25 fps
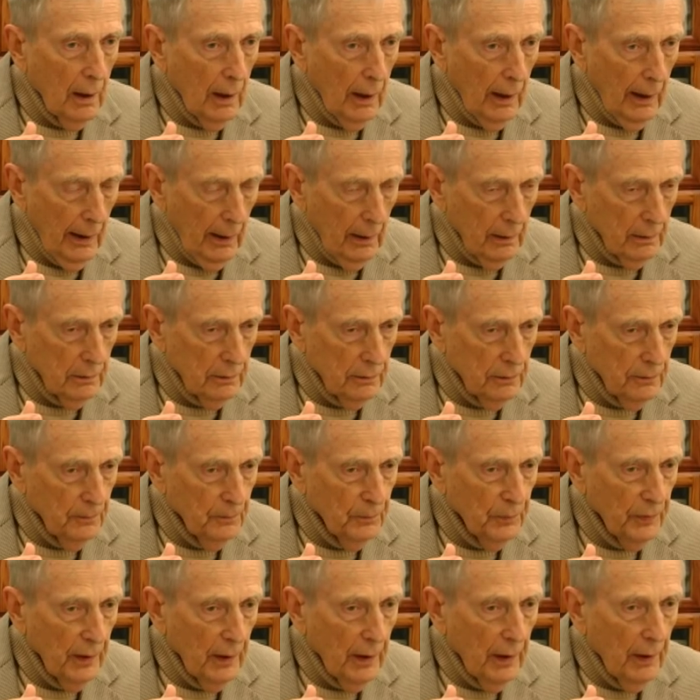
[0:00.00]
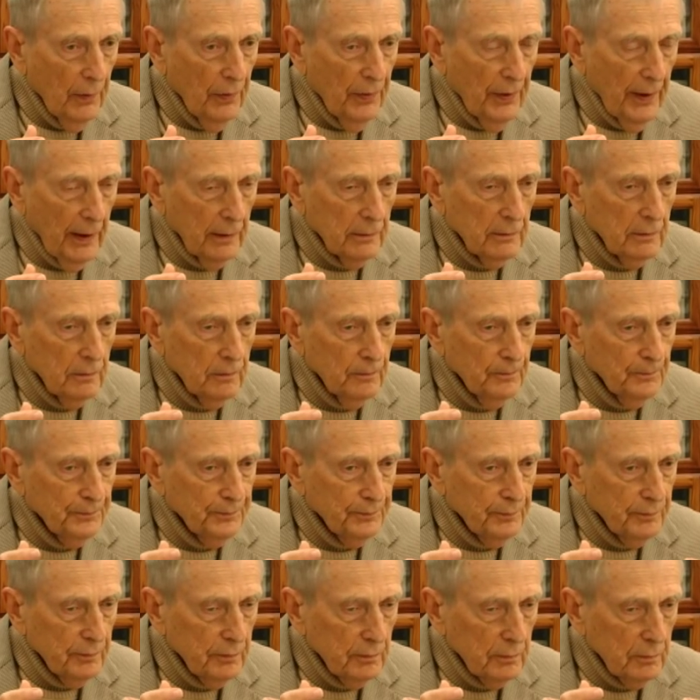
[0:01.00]
And that
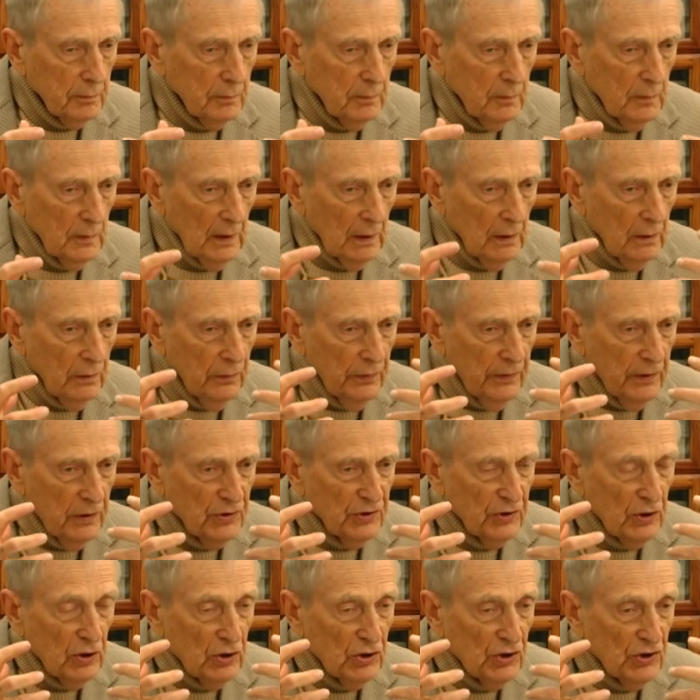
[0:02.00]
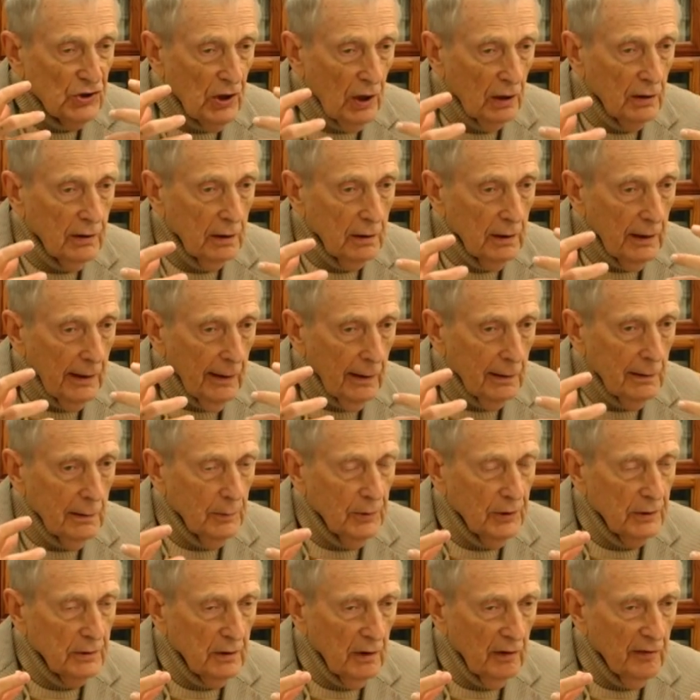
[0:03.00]
this subtle
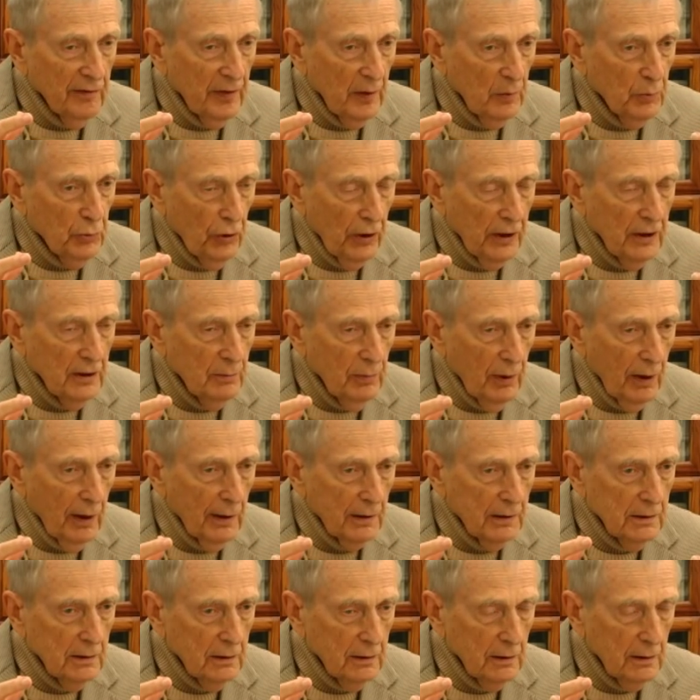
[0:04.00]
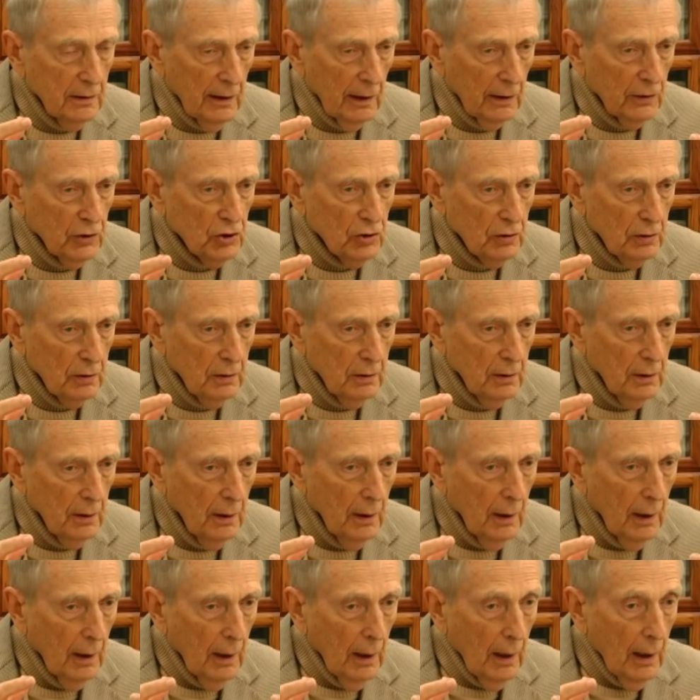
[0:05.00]
element of the brain body
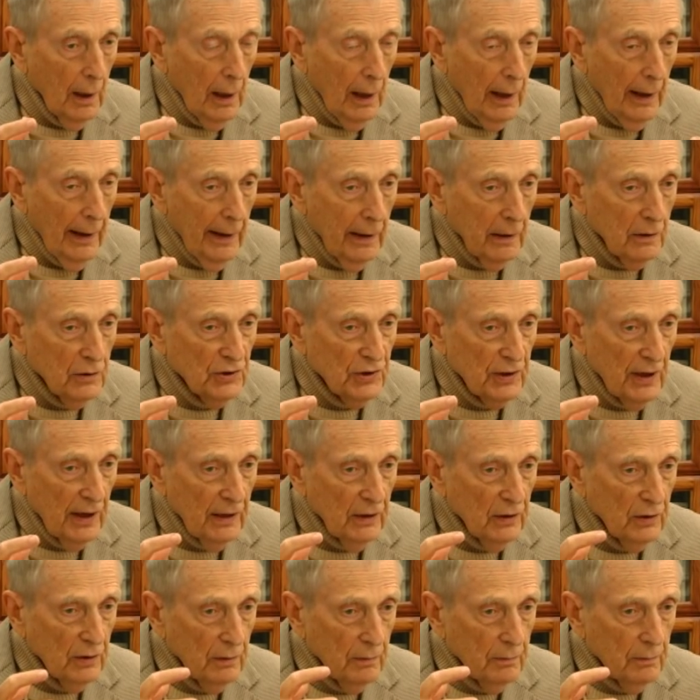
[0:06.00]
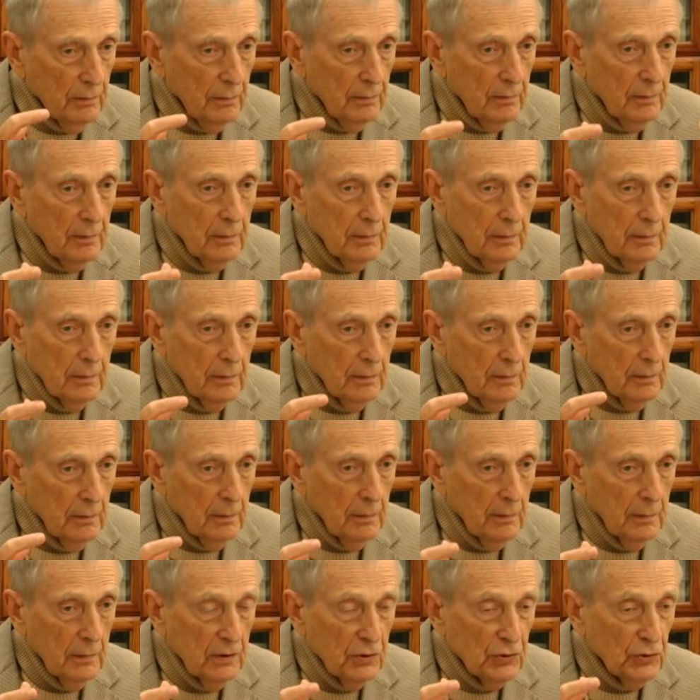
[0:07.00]
connection has a
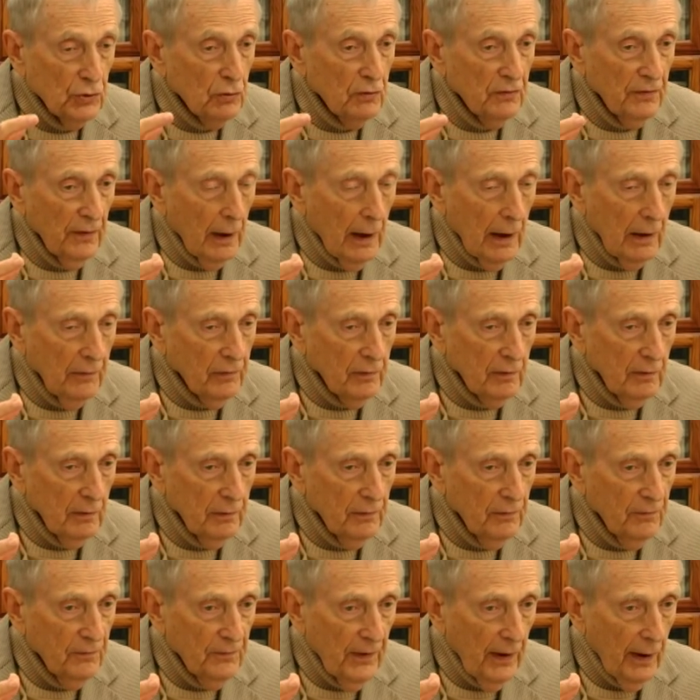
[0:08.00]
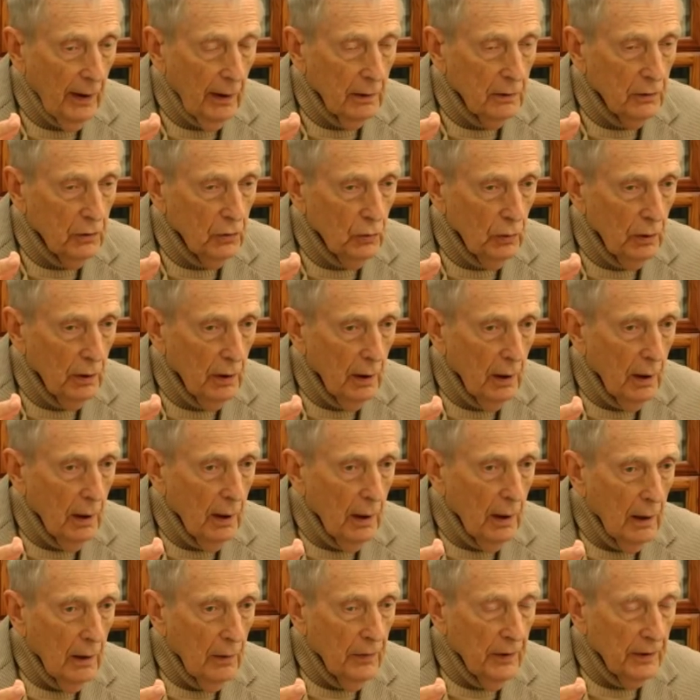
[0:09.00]
survival value
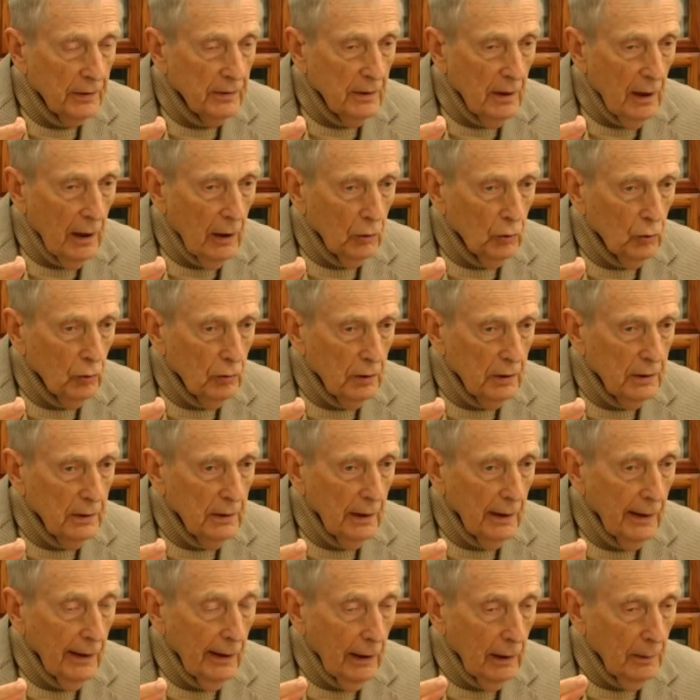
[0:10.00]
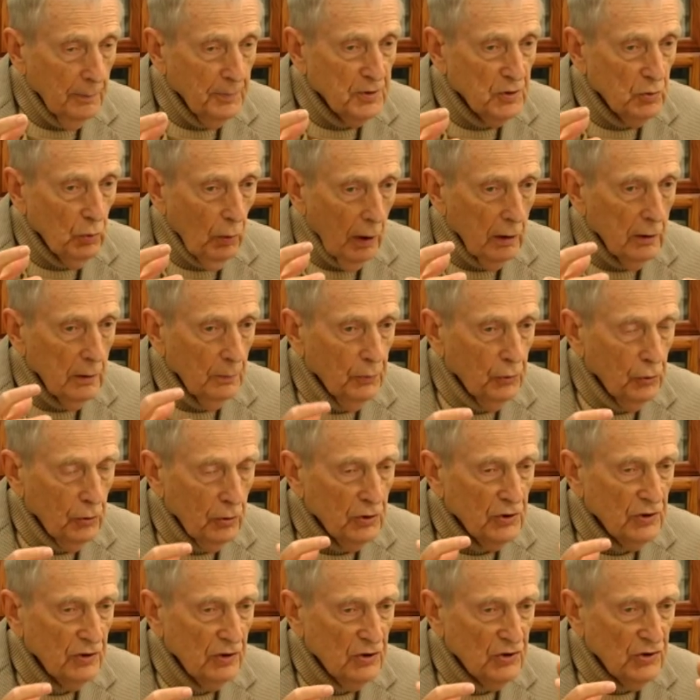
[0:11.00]
that not only helps while a
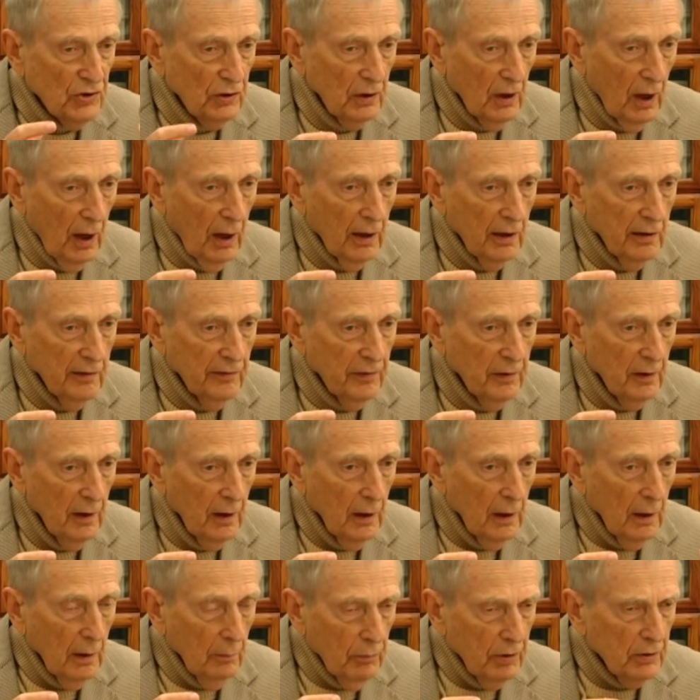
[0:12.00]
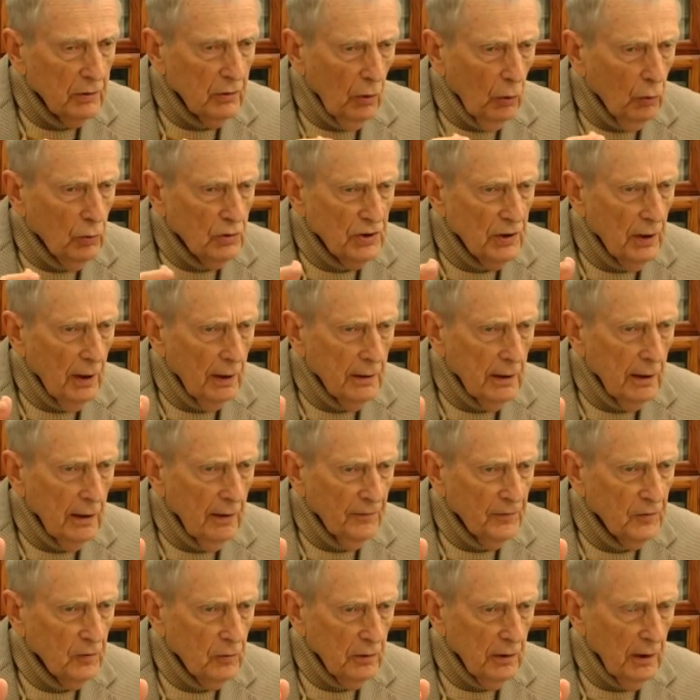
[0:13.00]
person is alive, but goes on
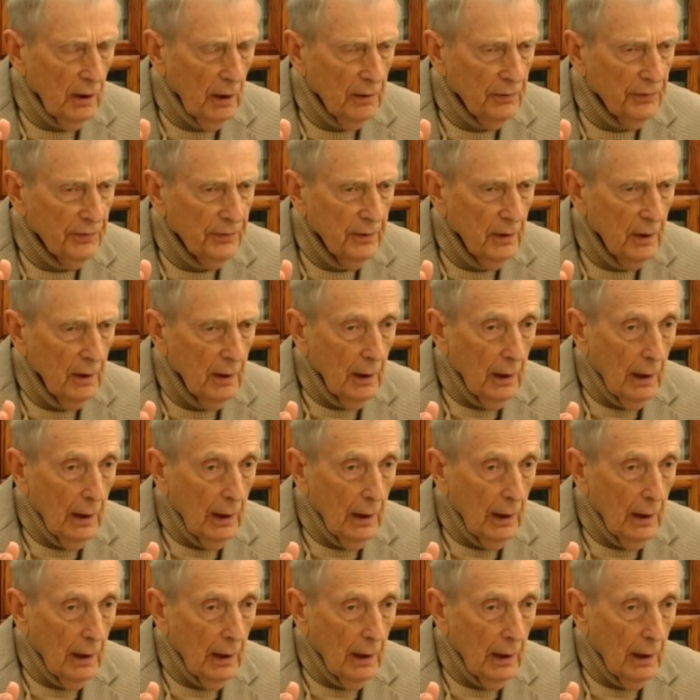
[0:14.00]
after death.